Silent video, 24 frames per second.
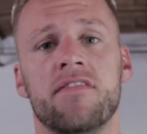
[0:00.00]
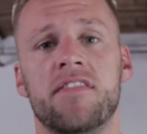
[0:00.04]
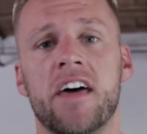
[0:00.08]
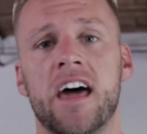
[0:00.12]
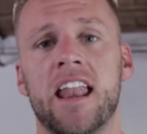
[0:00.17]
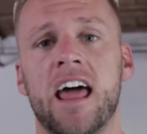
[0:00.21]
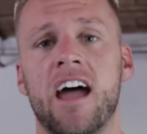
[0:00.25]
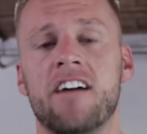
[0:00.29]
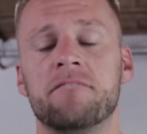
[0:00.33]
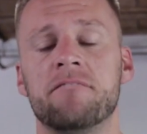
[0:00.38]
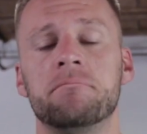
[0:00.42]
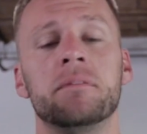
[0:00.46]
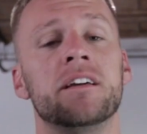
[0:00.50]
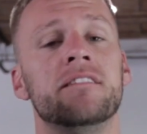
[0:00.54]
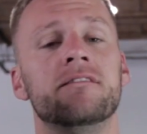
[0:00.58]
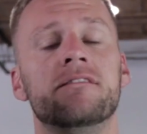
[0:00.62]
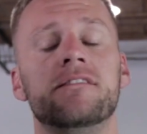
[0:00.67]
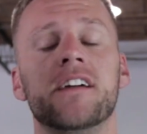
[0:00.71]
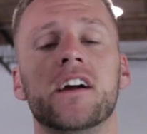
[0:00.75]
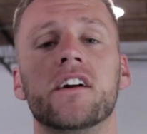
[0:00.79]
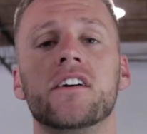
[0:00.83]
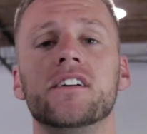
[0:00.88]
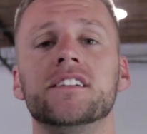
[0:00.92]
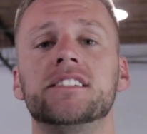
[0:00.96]
that have been
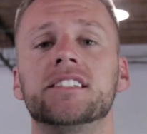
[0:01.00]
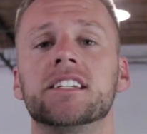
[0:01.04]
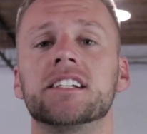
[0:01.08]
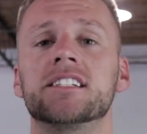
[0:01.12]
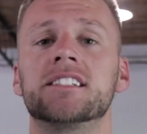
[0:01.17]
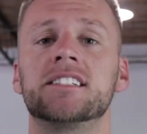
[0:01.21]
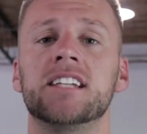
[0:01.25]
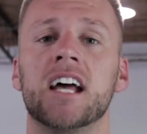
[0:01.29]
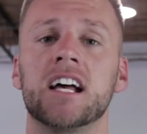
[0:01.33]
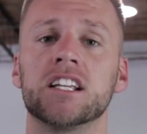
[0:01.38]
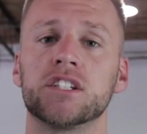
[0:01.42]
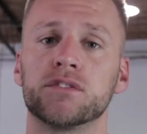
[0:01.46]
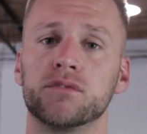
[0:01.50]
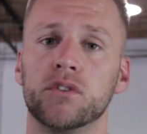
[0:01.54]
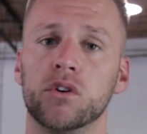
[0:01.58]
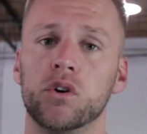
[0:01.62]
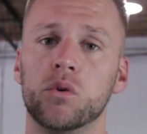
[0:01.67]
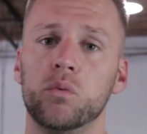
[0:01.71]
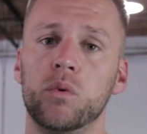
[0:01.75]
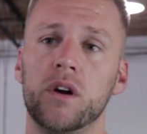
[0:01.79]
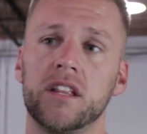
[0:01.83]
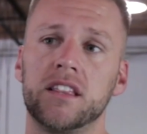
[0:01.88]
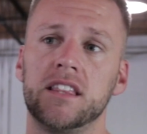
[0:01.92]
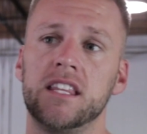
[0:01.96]
very
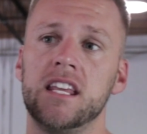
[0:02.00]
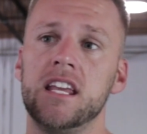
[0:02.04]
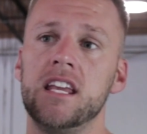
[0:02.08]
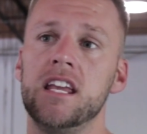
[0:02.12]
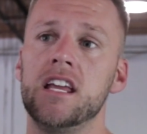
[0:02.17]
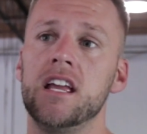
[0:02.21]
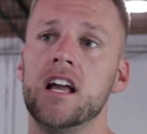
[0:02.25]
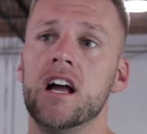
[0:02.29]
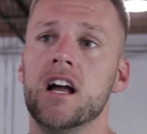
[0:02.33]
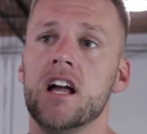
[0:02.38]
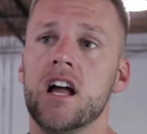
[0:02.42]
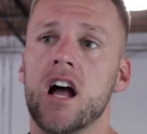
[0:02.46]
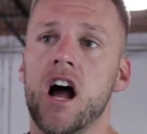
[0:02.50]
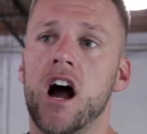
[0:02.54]
successful with the